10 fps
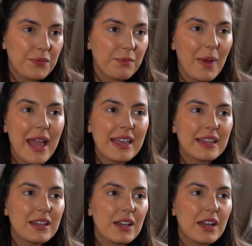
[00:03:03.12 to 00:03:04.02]

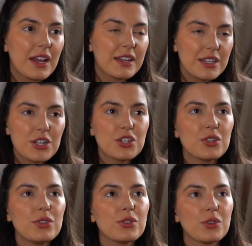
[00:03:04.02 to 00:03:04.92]
My
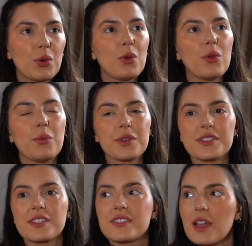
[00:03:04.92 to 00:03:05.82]
initial goal
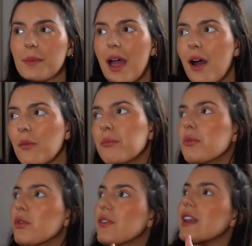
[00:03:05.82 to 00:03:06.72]
was to somehow
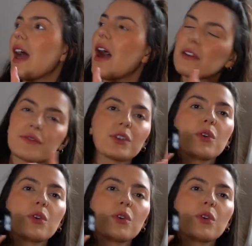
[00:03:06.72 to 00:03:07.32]
move it out of the